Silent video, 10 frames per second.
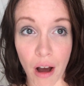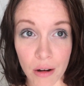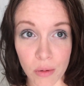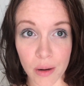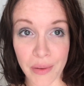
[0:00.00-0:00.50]

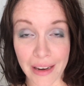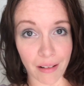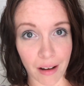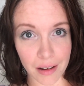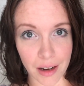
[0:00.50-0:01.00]
aqua
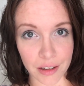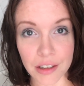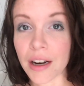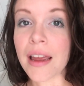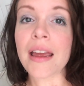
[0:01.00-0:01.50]
peacock
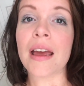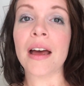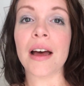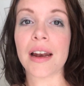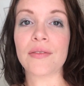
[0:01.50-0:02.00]
color,
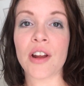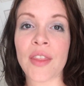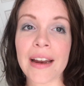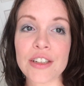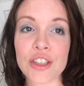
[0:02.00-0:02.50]
and I've done
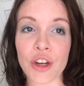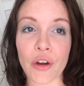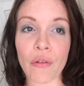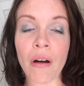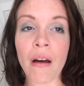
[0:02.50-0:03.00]
that
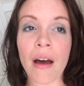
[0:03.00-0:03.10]
too.